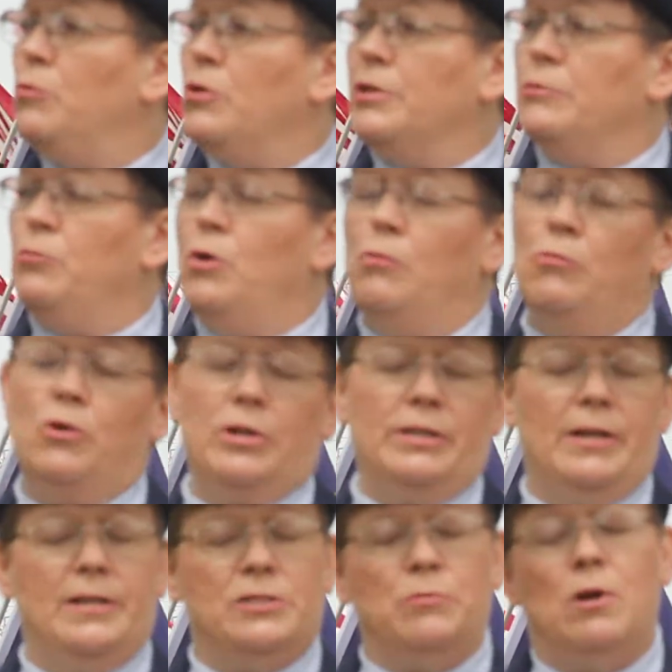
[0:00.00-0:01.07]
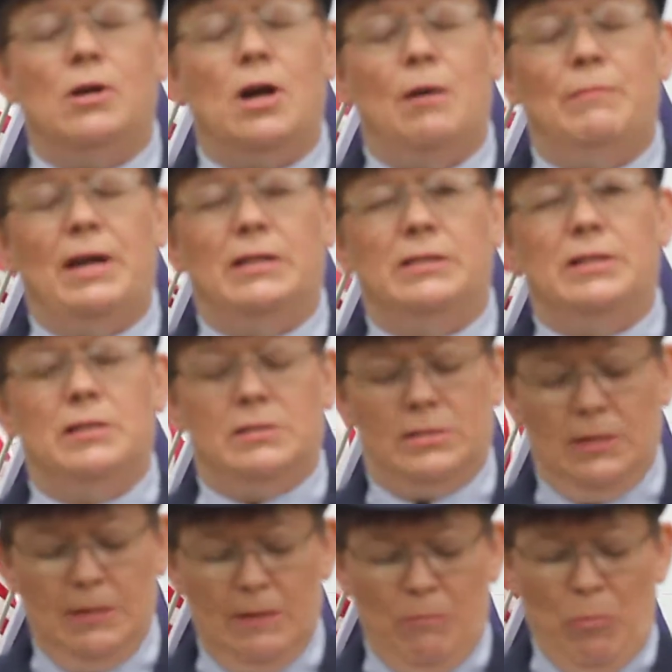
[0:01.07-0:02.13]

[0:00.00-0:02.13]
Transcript: war does, what combat does.